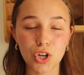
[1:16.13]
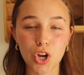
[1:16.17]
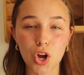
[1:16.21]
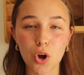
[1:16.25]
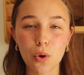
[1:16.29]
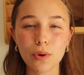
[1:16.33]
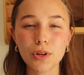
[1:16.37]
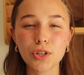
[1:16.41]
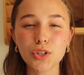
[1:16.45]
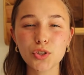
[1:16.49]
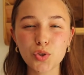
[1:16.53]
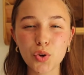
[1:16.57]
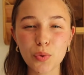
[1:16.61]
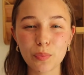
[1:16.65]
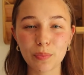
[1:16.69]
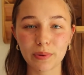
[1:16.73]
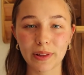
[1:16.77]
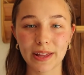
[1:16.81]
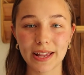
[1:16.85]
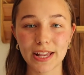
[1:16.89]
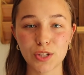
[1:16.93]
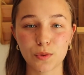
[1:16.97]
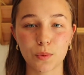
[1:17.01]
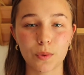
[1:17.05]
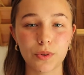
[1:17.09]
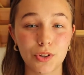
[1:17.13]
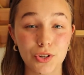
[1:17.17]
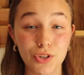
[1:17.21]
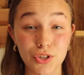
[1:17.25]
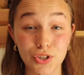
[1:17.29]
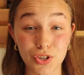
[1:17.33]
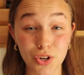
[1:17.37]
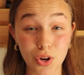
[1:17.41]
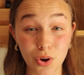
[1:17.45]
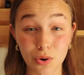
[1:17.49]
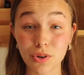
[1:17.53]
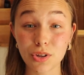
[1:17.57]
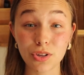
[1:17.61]
go into a place where there's
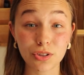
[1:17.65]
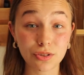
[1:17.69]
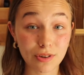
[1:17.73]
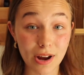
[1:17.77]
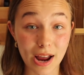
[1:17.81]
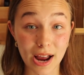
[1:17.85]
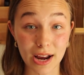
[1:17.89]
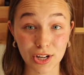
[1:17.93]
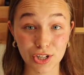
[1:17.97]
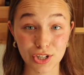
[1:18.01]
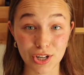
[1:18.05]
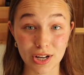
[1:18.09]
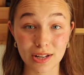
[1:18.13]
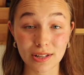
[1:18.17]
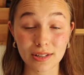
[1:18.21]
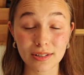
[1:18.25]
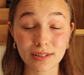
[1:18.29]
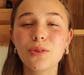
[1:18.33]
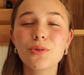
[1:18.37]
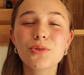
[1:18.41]
no distractions.